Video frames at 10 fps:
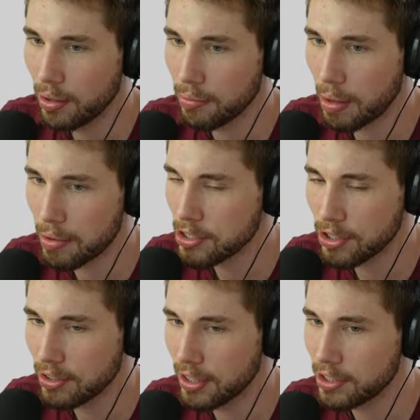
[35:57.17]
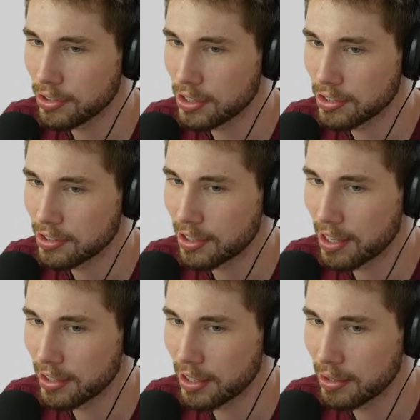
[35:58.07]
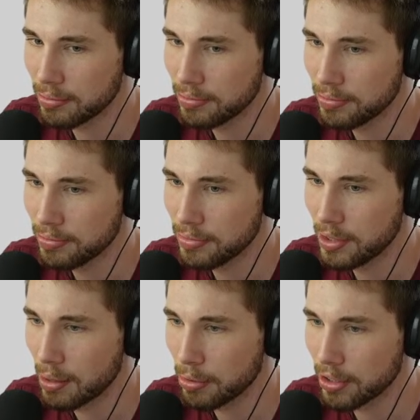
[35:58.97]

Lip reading: Maybe I should literally just scale it up, double